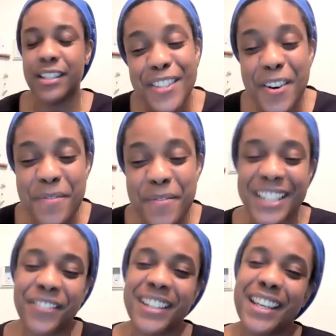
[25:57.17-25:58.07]
you so
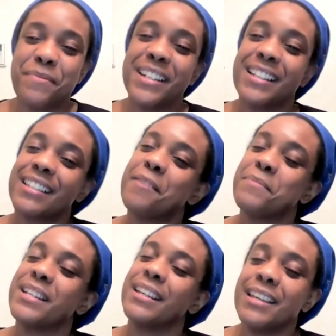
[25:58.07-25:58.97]
much for keeping us
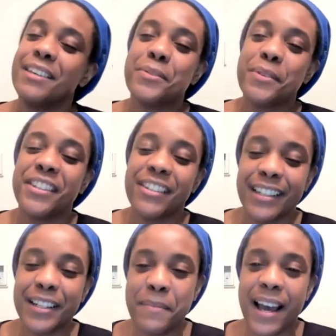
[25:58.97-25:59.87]
company, even with your
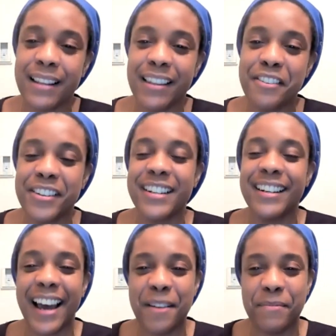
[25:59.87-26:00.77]
little man there on
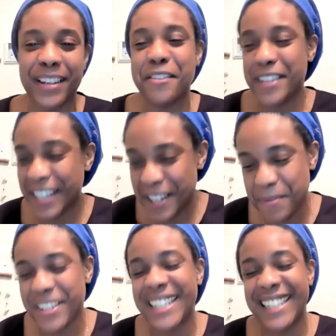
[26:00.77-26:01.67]
your lap. I really
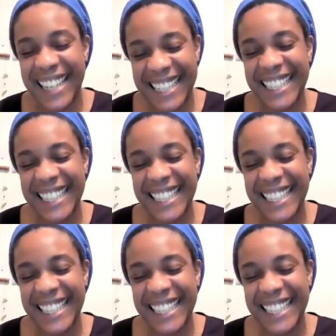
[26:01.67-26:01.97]
appreciate